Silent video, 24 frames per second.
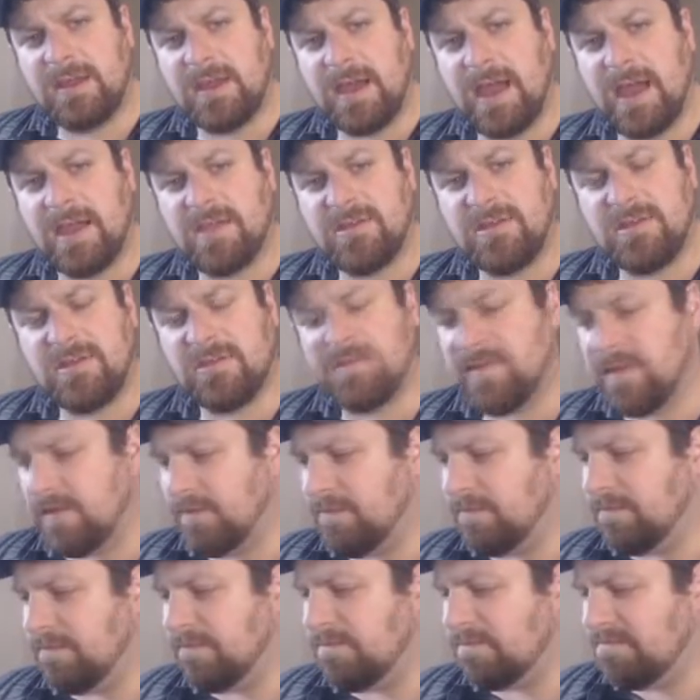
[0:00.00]
I just
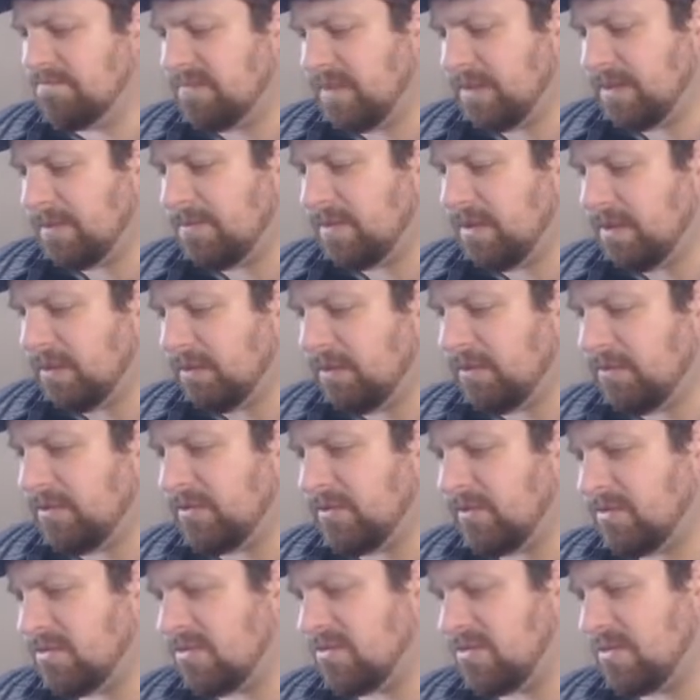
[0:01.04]
felt like being a little
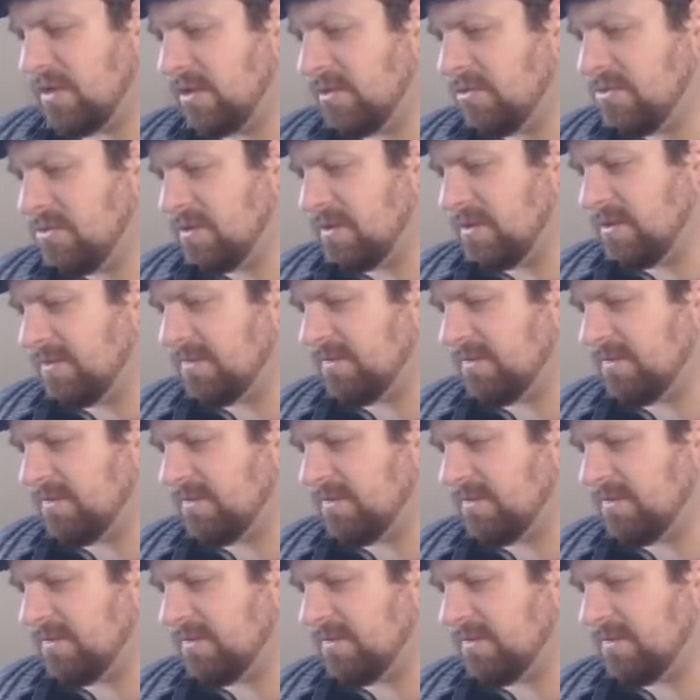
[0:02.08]
nostalgic.